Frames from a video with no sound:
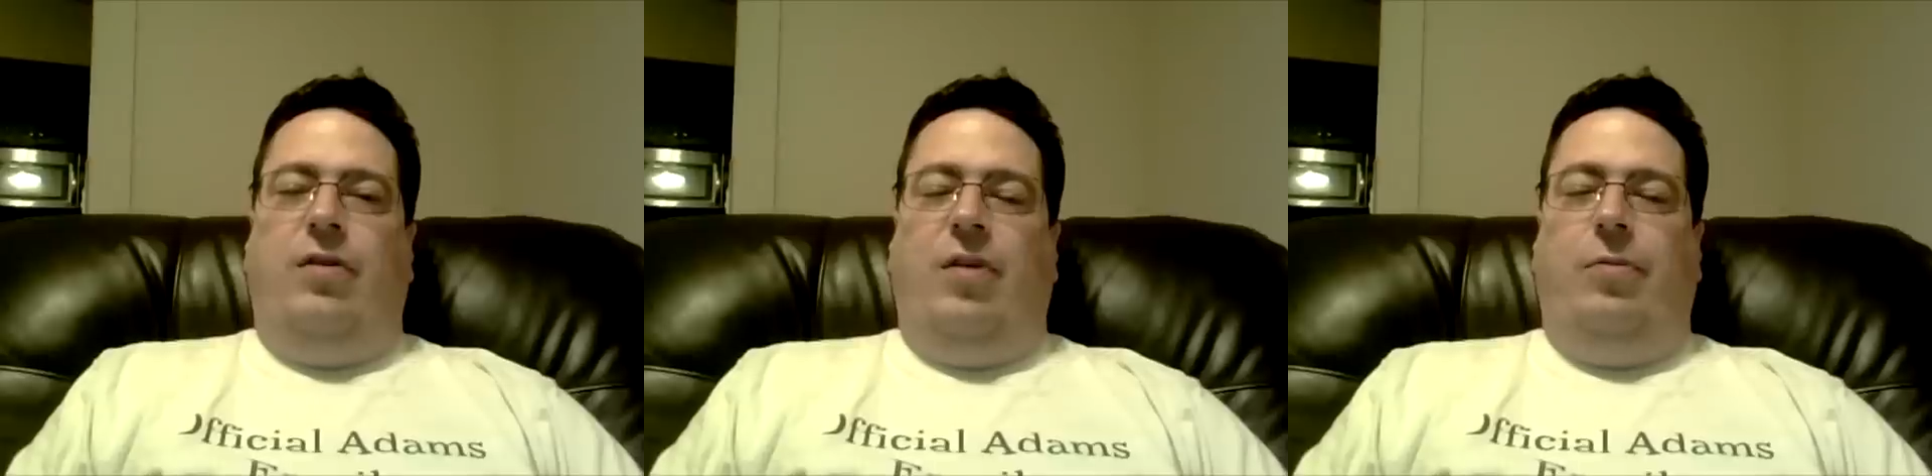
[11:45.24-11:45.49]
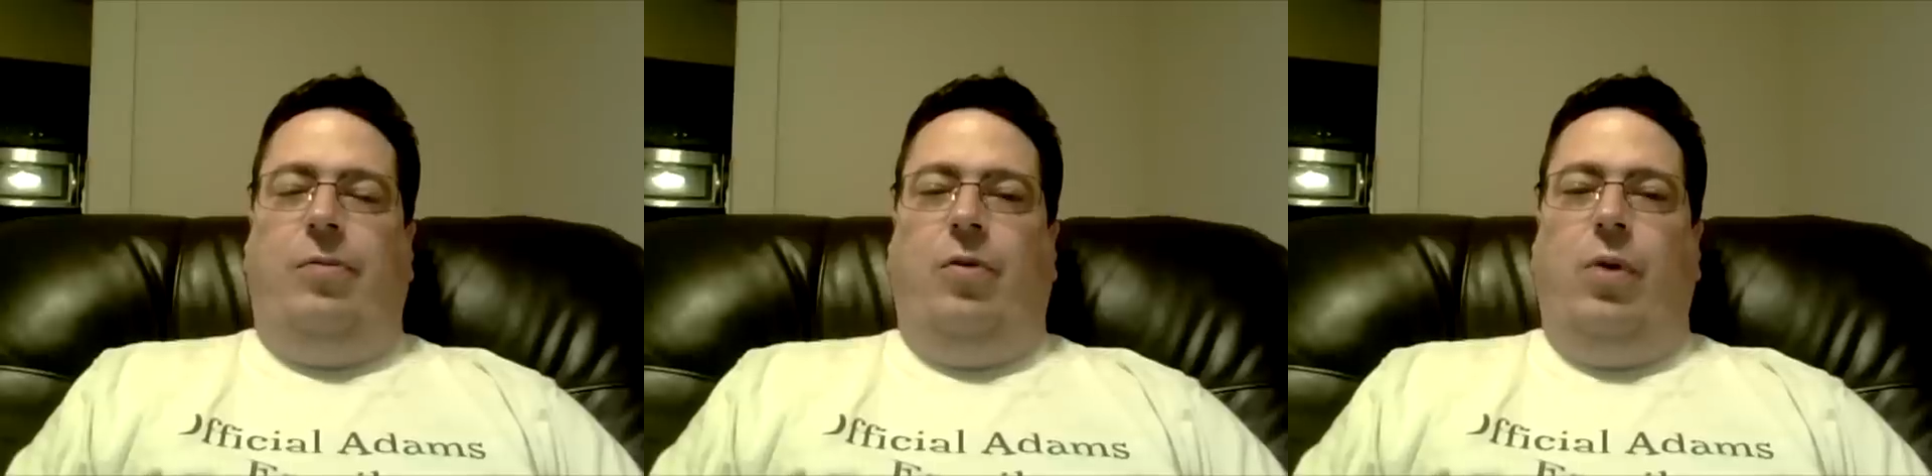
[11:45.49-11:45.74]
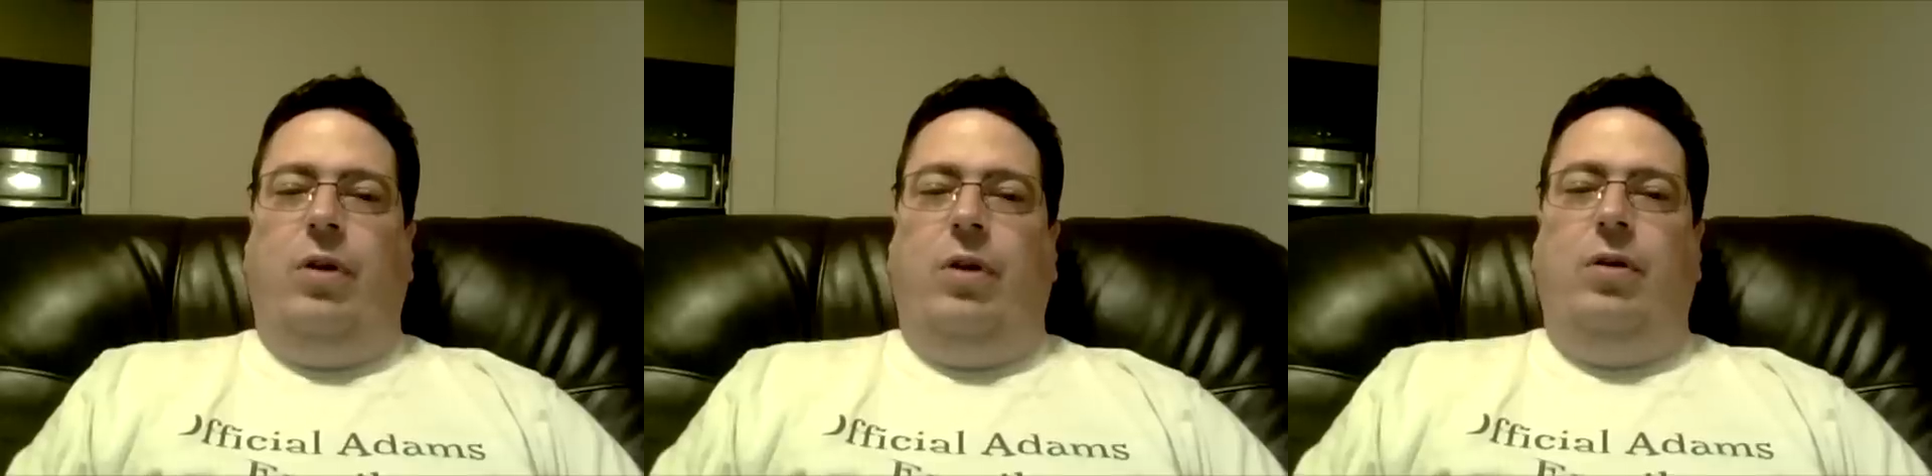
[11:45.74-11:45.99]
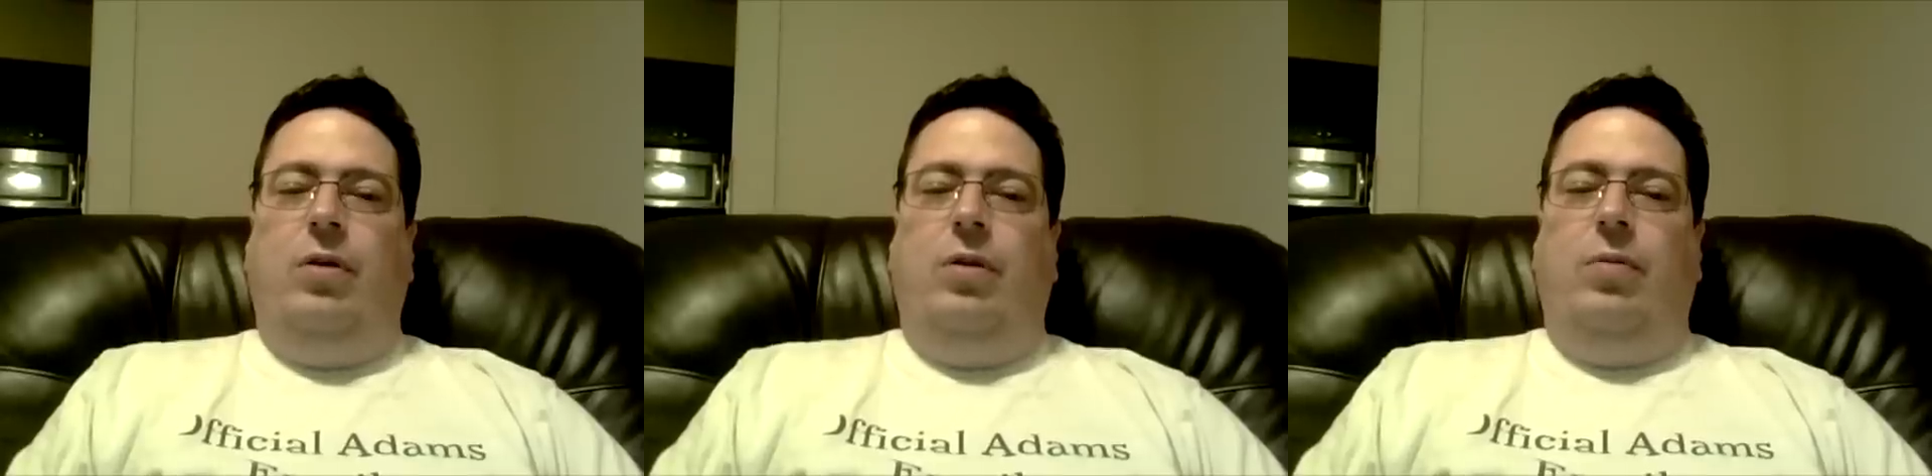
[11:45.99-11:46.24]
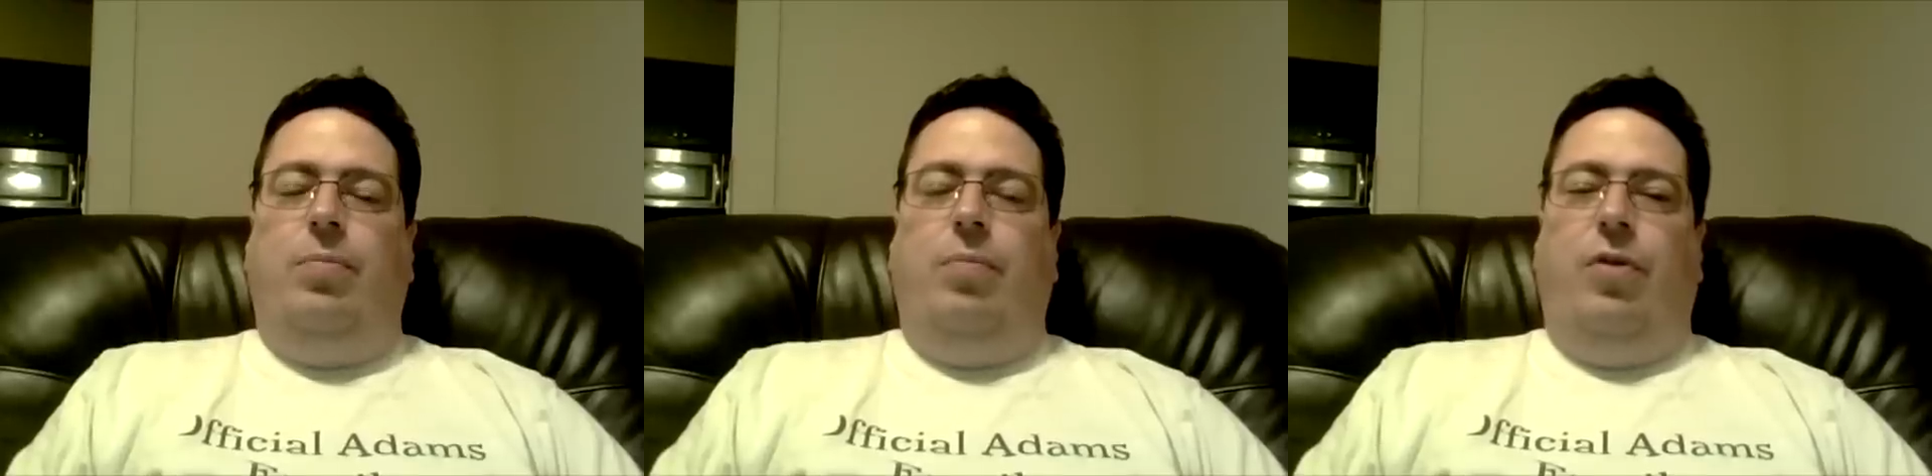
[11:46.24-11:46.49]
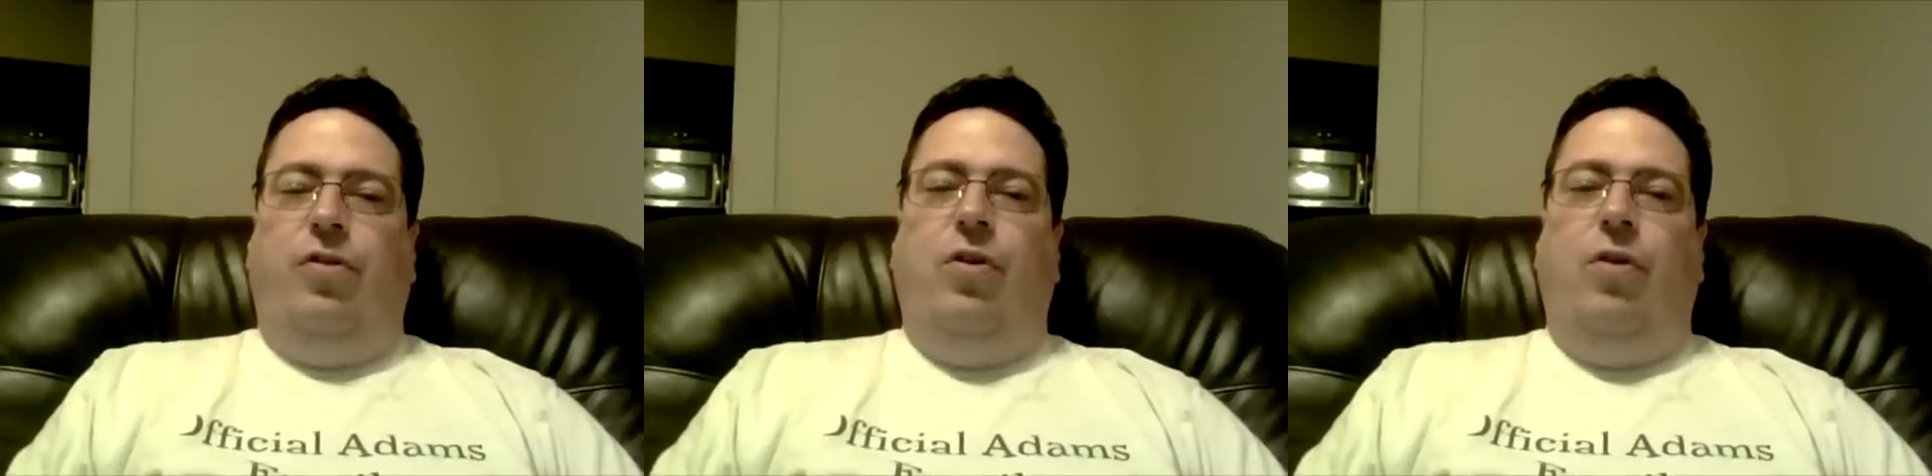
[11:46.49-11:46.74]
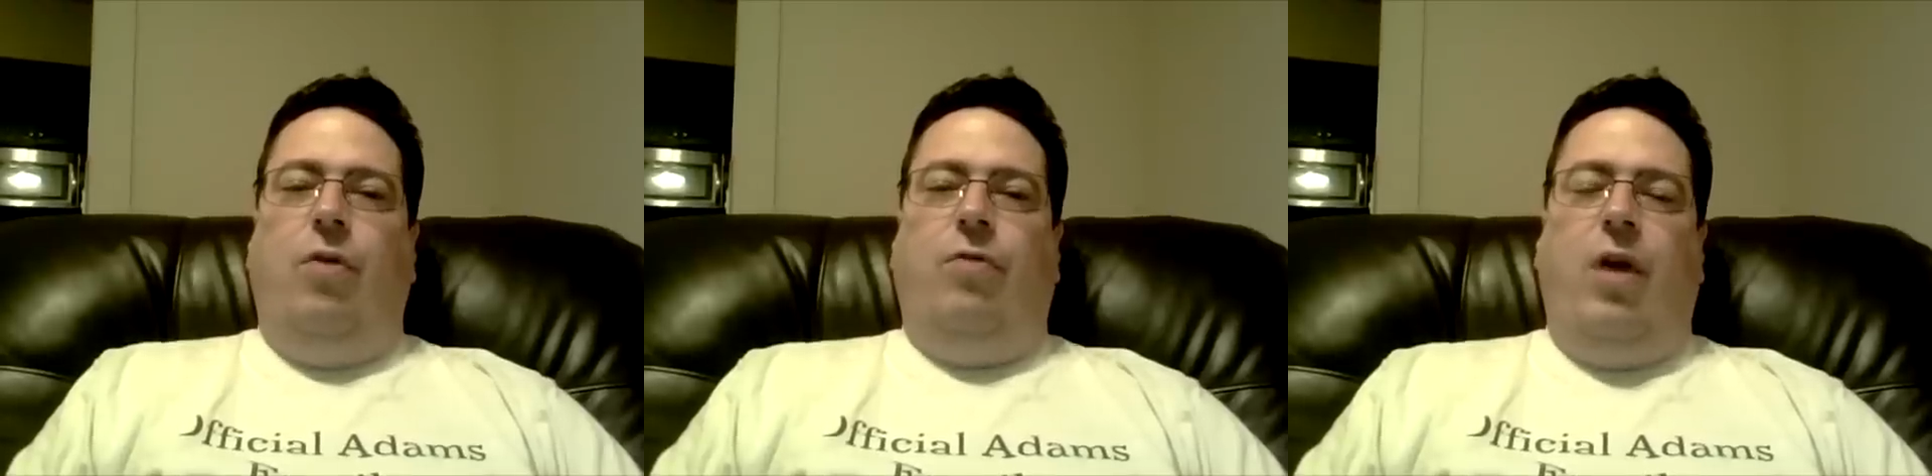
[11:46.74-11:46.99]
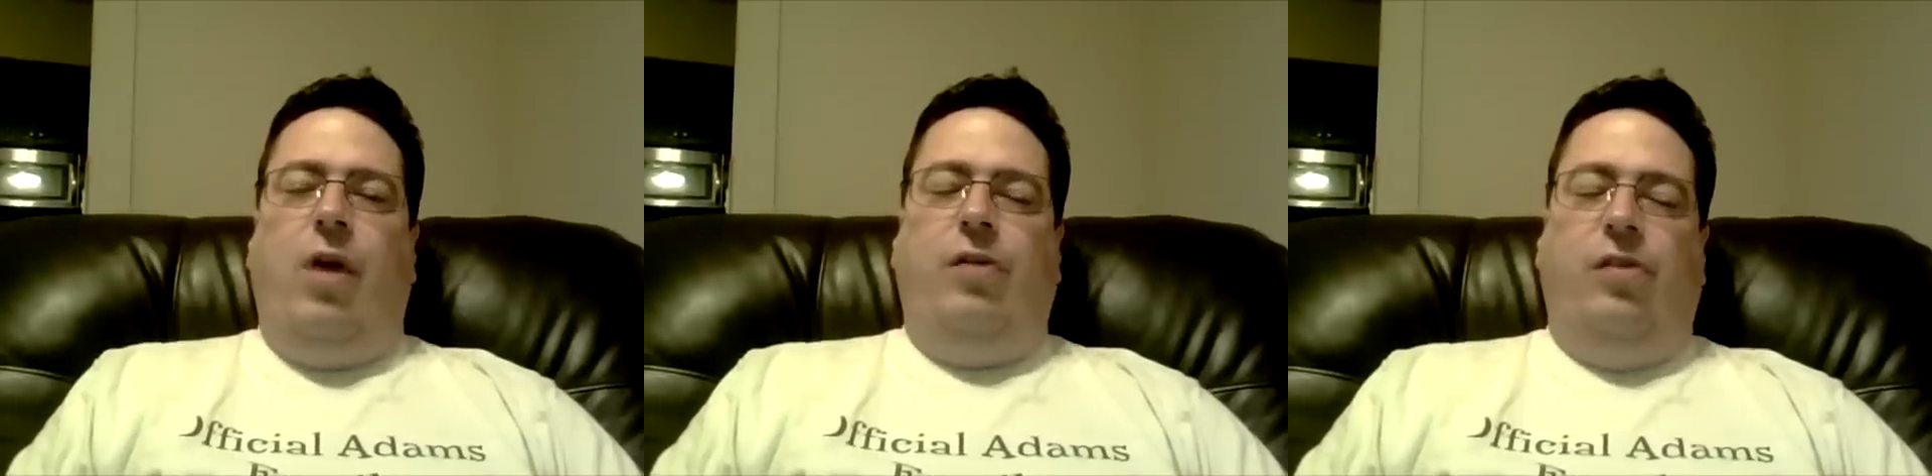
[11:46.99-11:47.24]
subsequent Persian
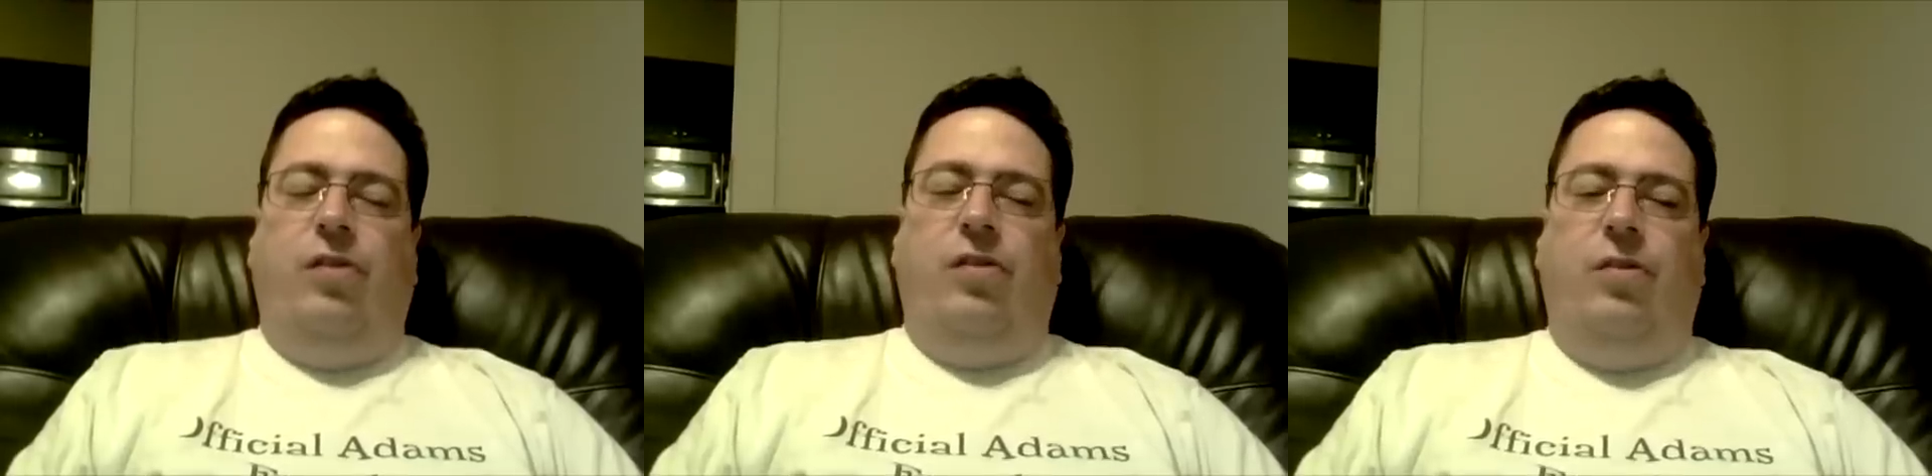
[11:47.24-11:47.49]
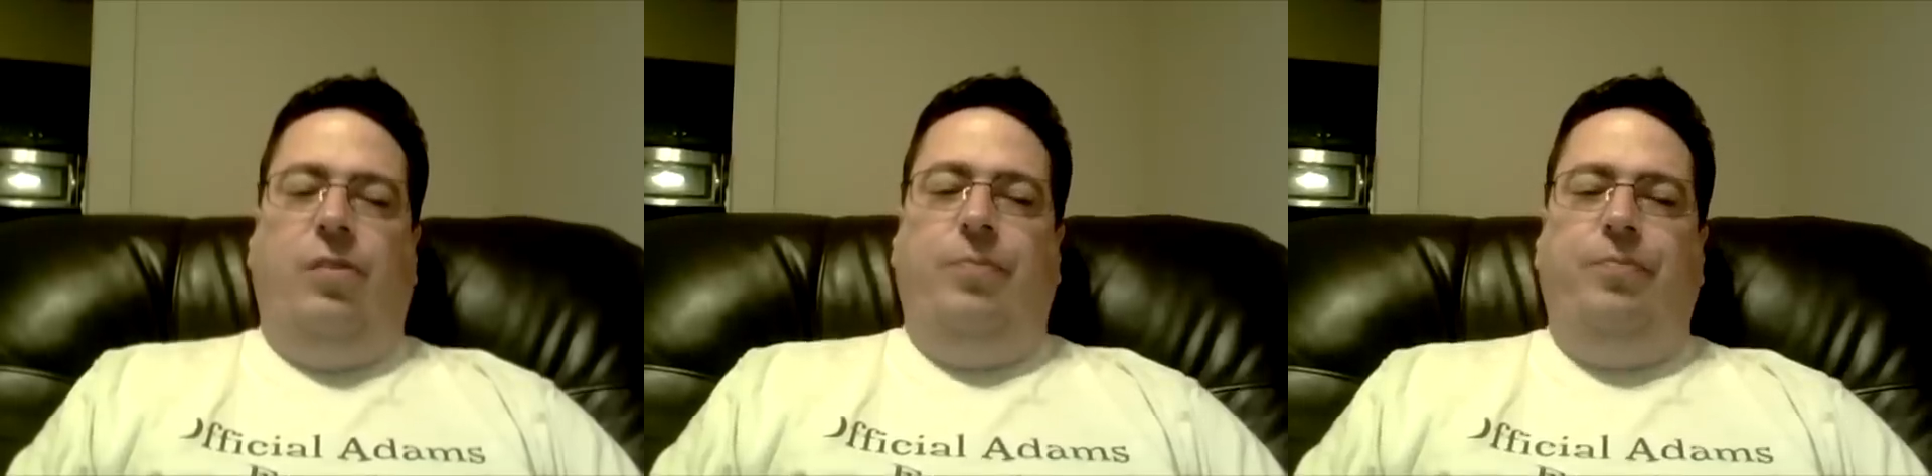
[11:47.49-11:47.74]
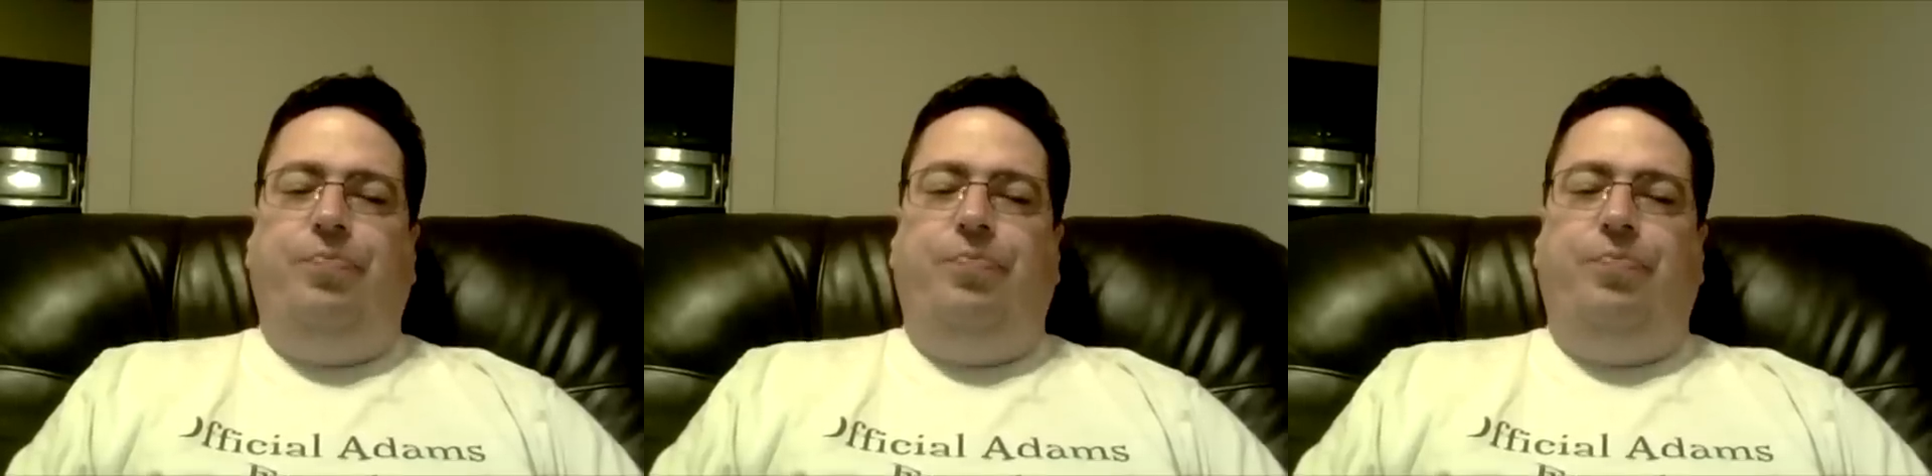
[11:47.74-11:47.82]
Gulf crisis.